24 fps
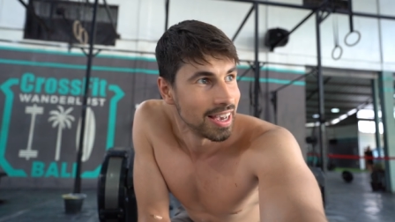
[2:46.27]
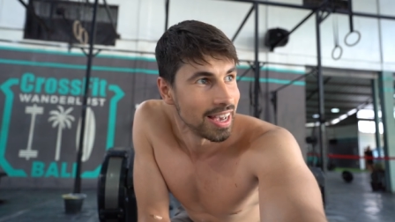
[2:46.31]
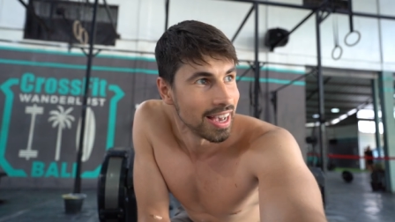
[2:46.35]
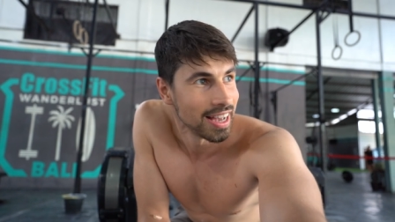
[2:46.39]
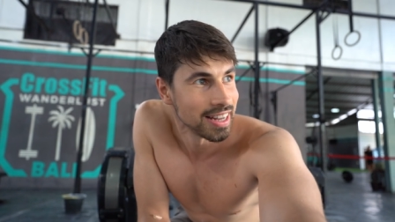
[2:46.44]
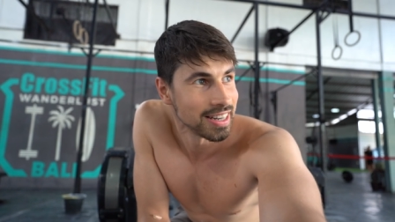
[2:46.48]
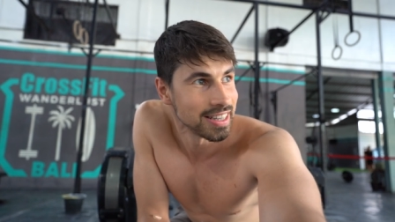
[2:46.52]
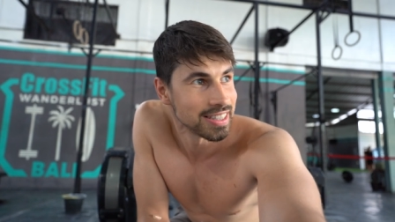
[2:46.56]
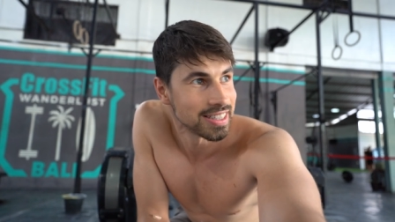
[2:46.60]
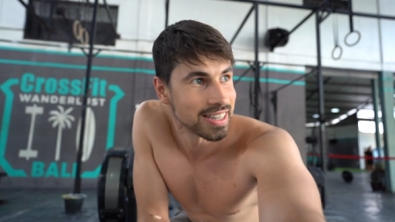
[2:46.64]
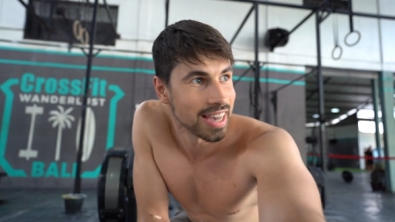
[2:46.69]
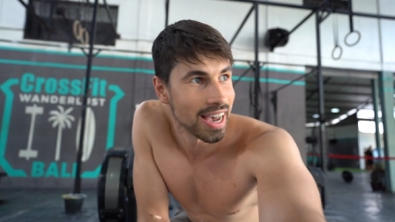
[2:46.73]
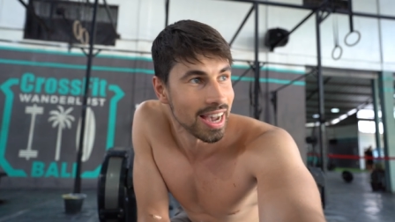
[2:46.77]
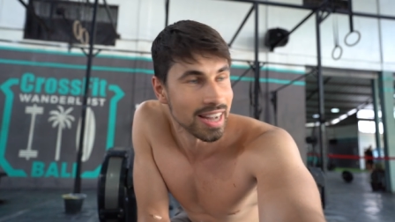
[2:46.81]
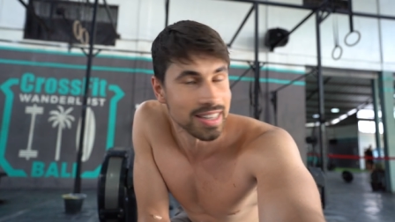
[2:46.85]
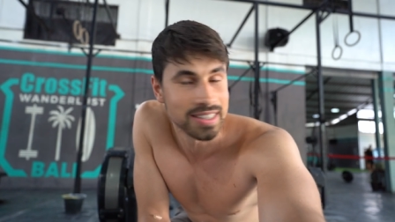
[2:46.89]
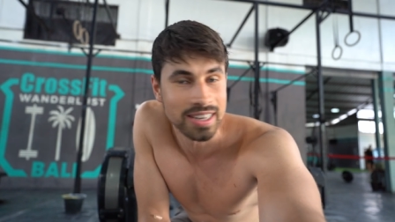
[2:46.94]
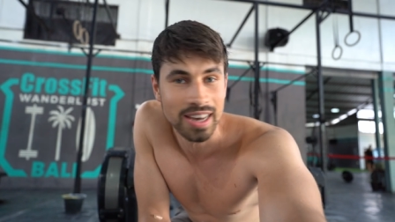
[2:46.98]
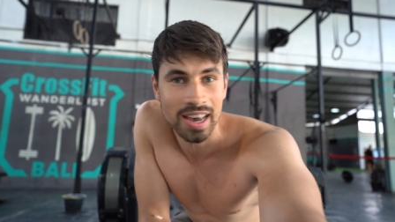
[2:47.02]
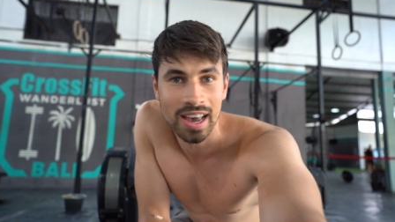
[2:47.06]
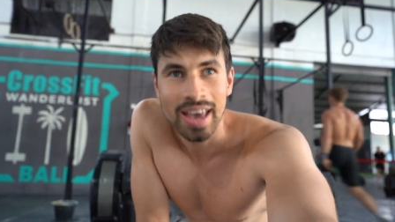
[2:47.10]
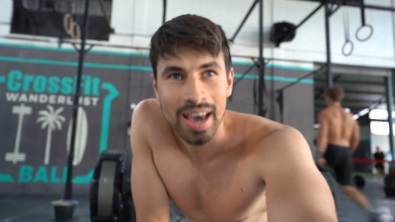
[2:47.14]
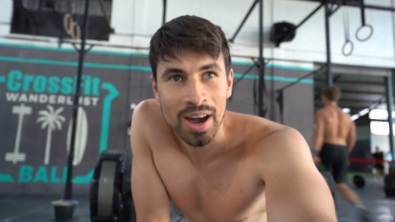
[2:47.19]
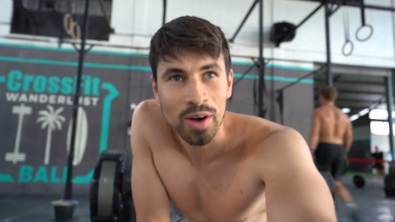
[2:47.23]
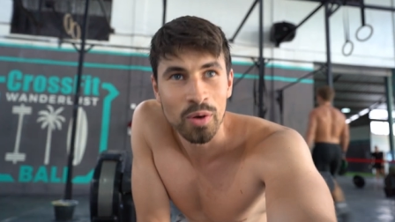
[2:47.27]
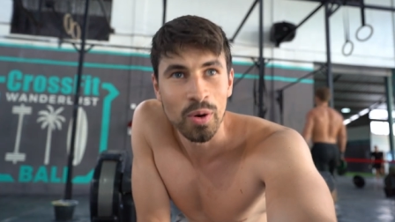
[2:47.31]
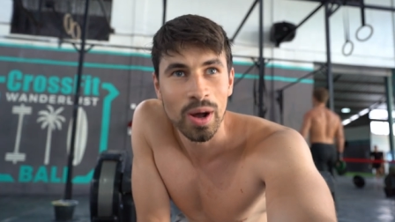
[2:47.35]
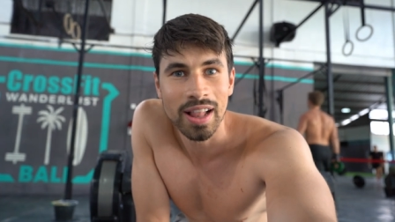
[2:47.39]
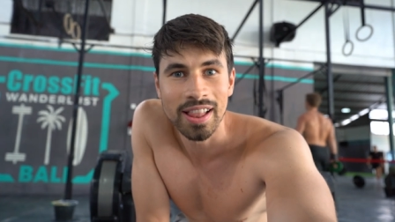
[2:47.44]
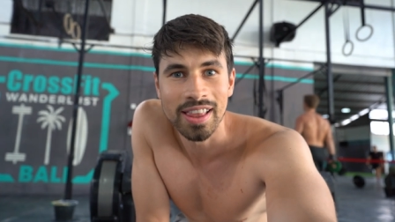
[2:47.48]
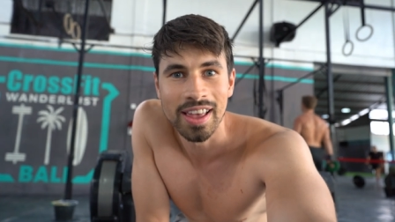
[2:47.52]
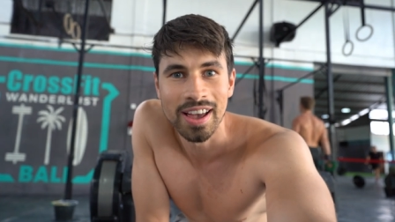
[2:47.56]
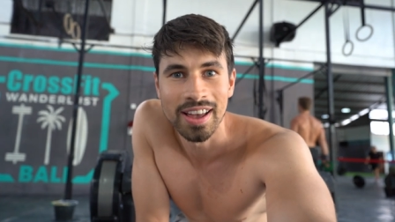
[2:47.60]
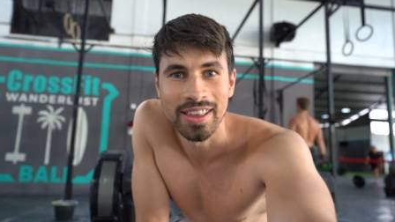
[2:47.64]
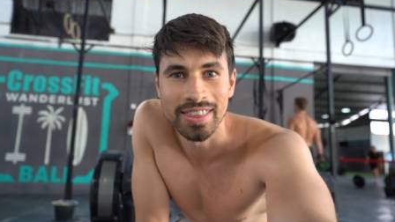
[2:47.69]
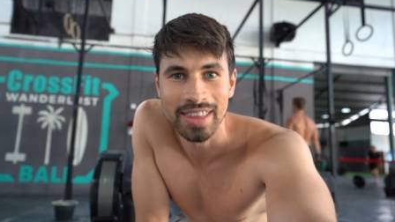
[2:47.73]
And he said, yeah,
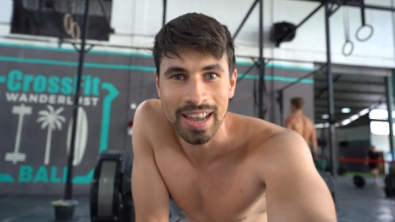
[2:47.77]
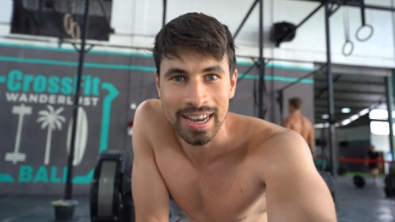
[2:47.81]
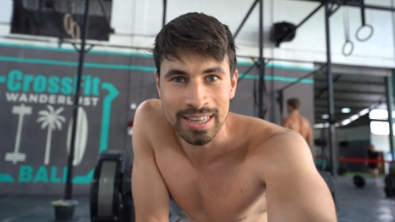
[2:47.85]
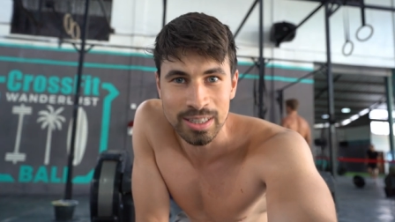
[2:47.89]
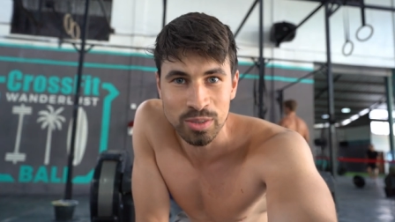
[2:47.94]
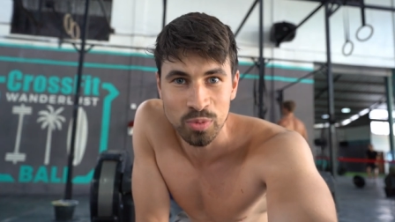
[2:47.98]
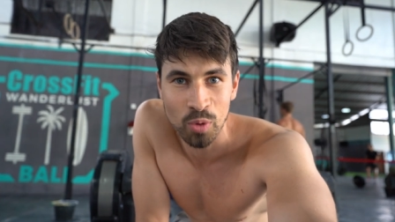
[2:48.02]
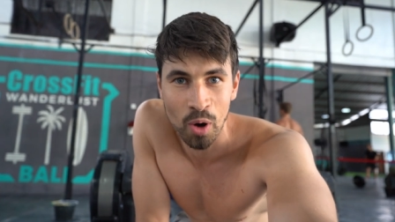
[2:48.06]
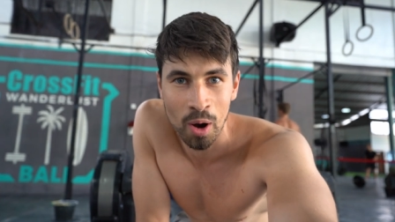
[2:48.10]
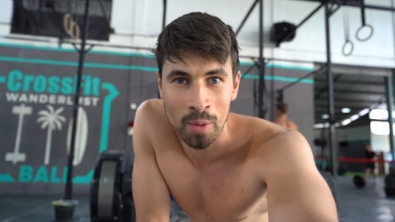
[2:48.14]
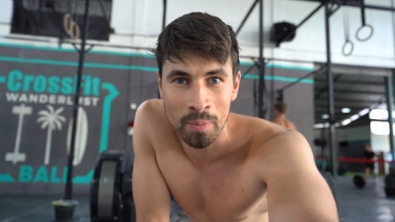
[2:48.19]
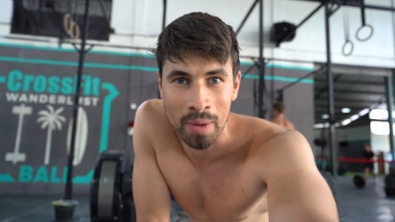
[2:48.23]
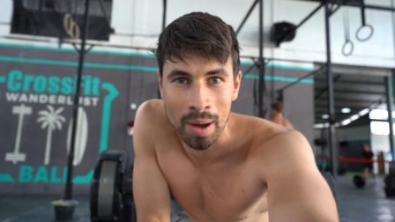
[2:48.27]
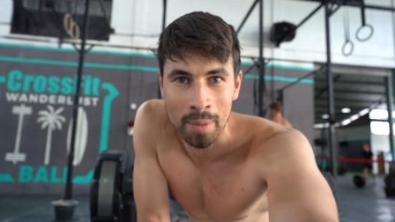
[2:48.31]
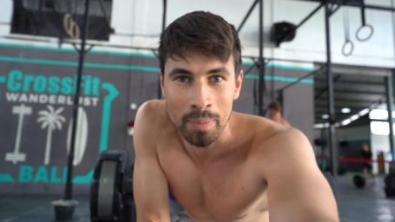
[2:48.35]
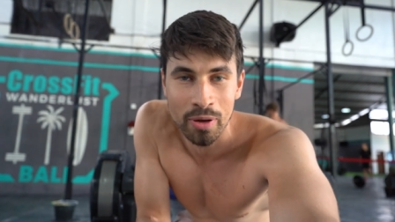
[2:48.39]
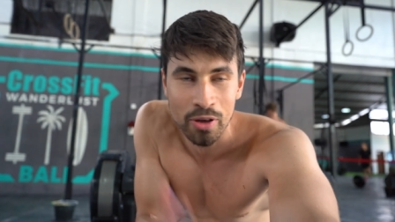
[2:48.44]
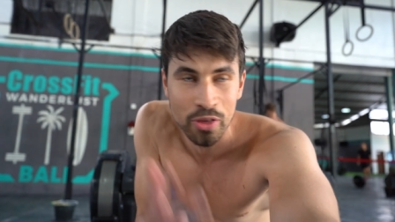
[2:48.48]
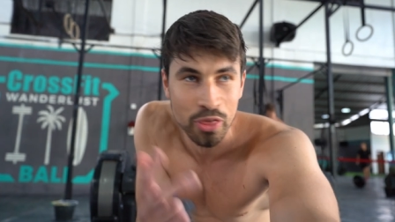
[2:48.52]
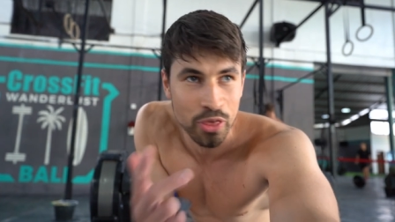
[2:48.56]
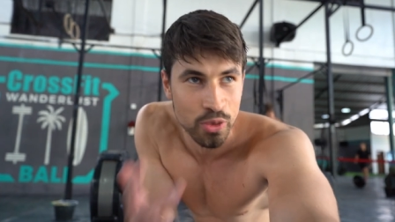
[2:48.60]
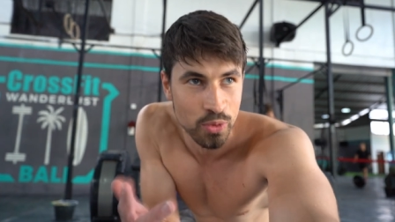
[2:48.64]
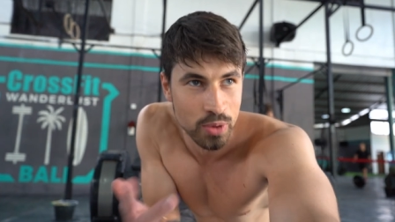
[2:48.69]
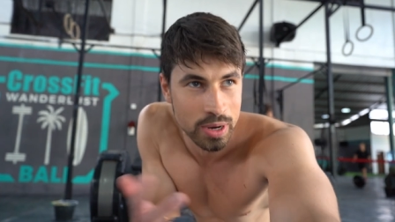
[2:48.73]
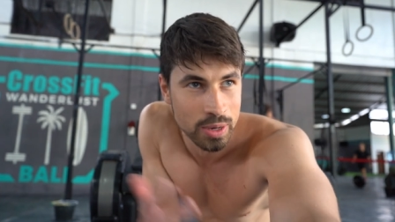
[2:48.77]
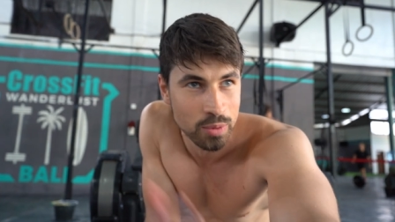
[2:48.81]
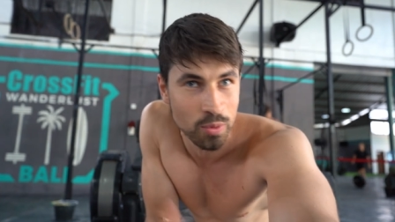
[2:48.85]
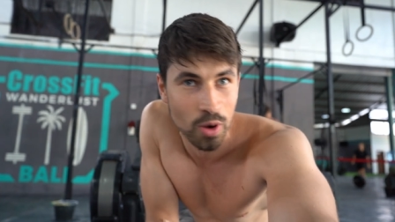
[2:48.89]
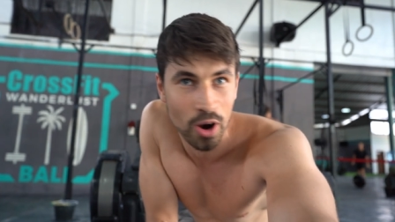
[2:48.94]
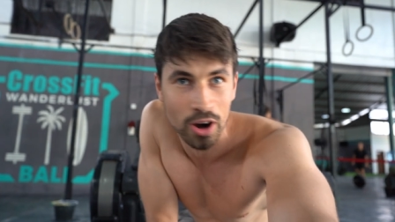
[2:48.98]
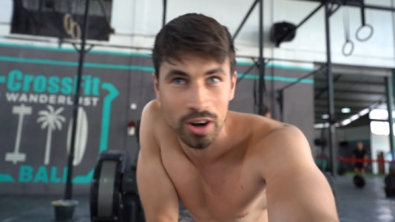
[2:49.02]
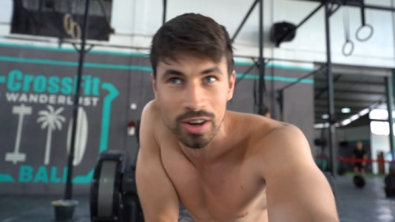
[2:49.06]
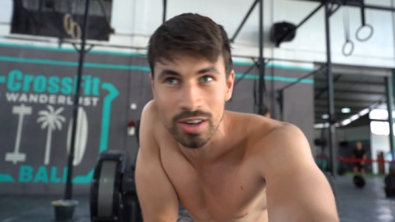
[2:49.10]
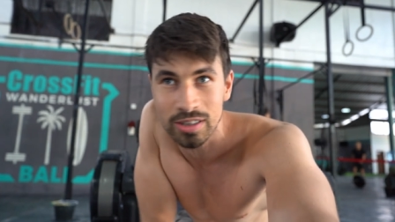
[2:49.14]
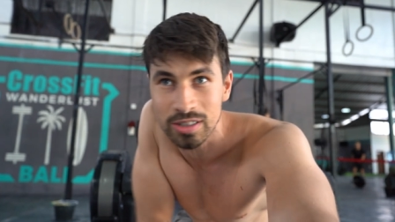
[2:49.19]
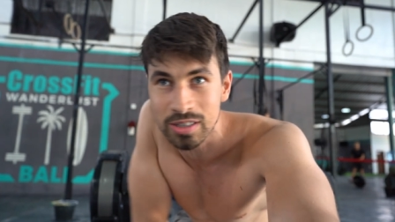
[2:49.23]
well, nice warm-up, three
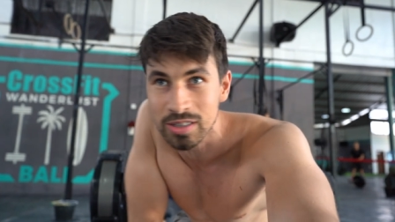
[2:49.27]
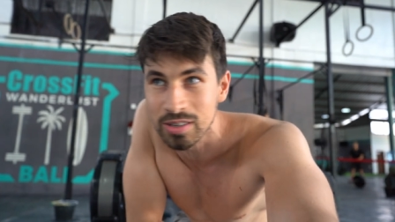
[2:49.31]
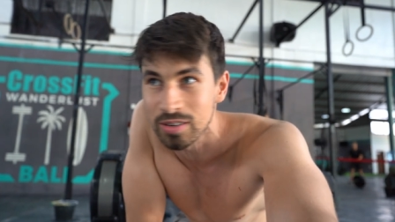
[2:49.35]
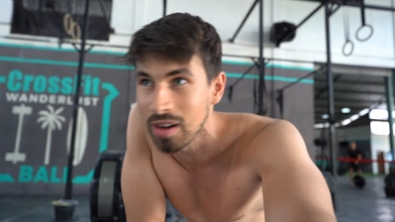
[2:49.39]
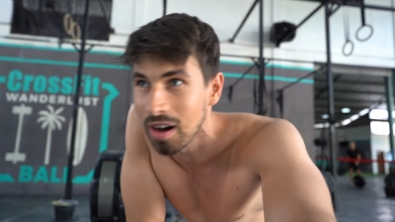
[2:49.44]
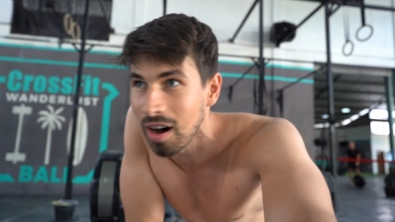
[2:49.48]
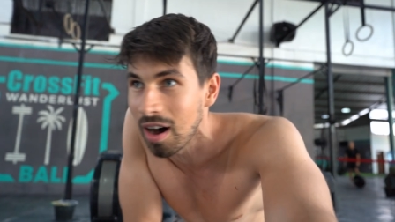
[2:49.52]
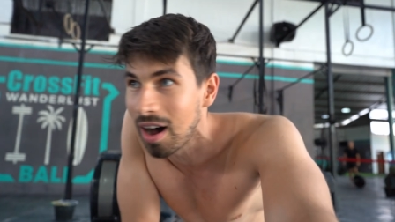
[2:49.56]
workouts to go.